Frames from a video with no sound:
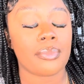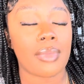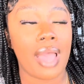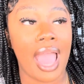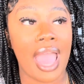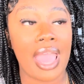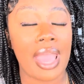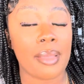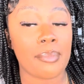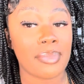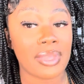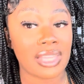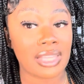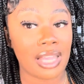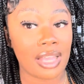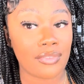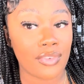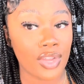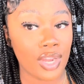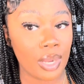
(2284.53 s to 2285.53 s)
I had been
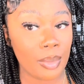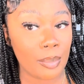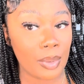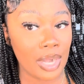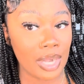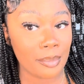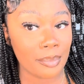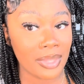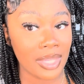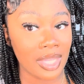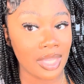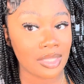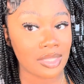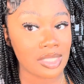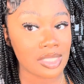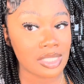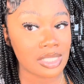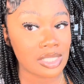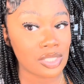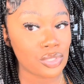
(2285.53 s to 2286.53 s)
left her apartment.
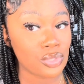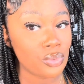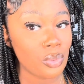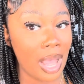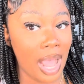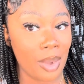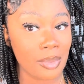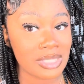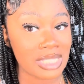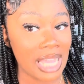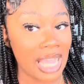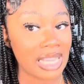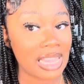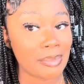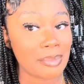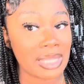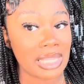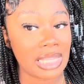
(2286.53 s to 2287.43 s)
This was 2 hours after me